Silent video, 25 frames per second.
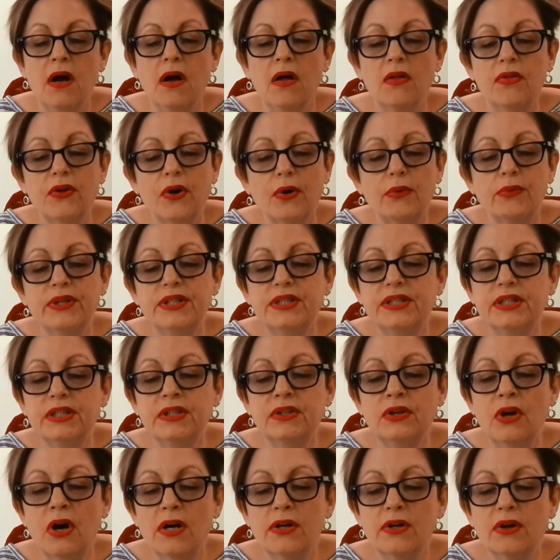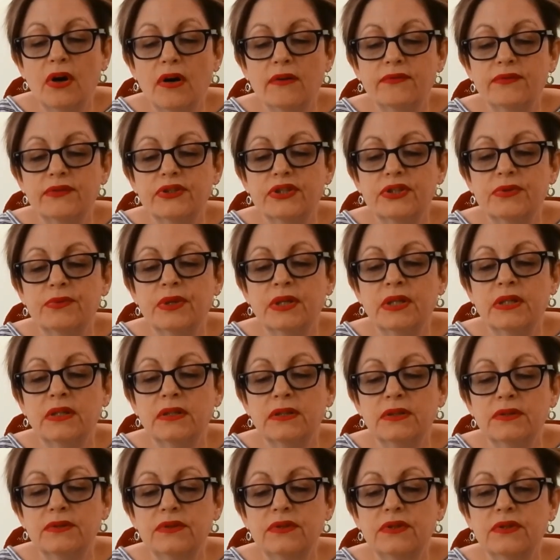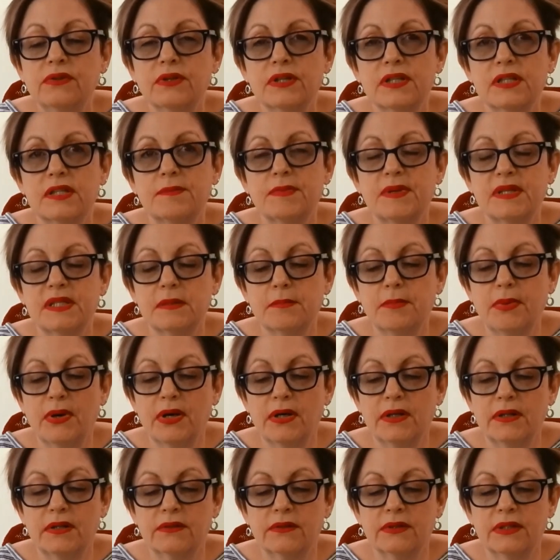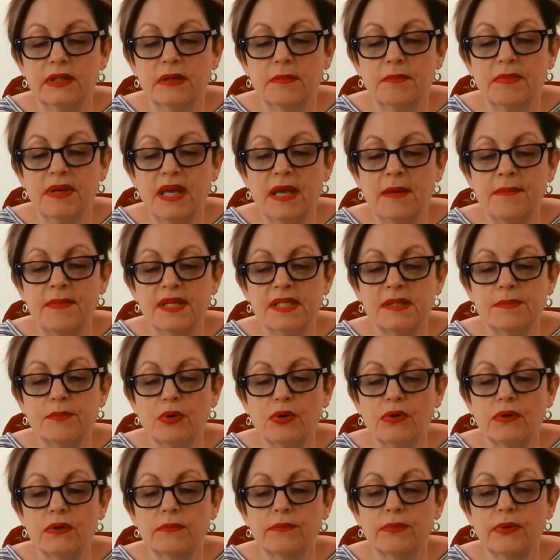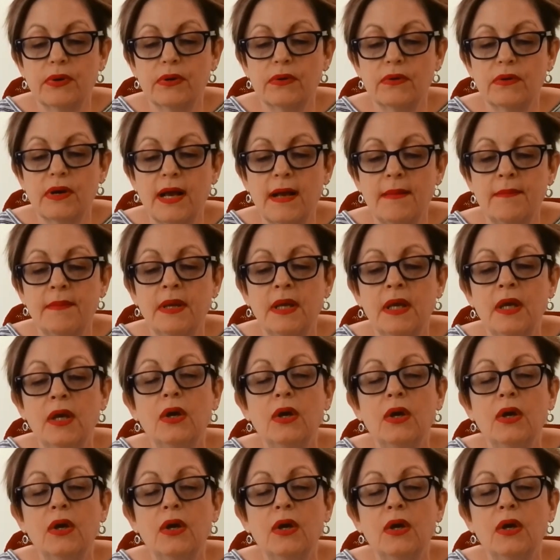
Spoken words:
Although we did not offer to include CRISP as a partner in the BMS brokered program,